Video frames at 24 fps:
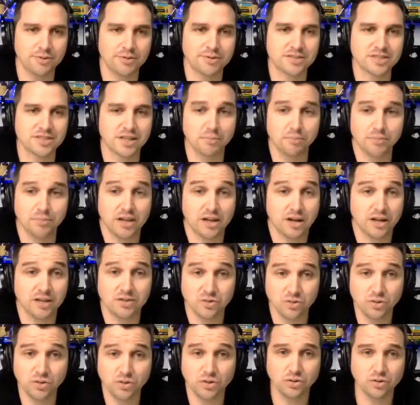And something I
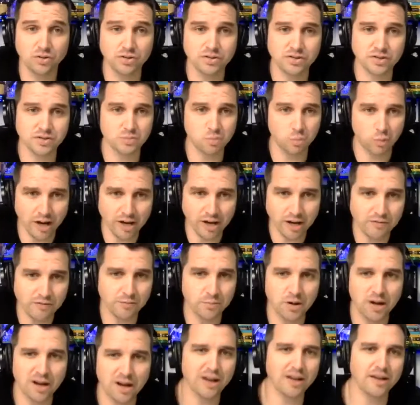do use as one of
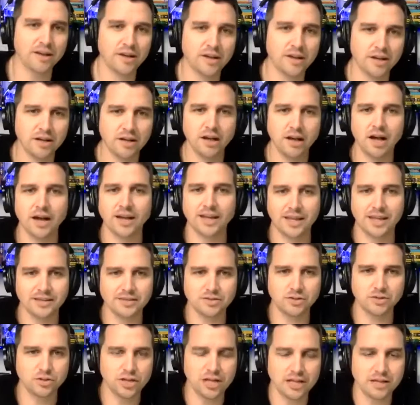my, I
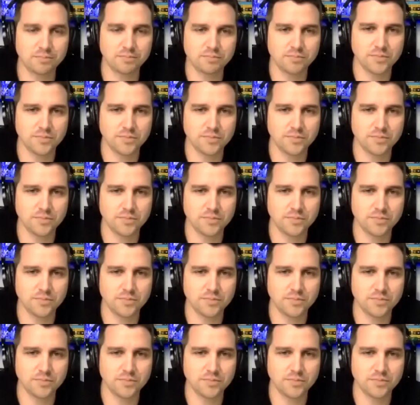guess, unique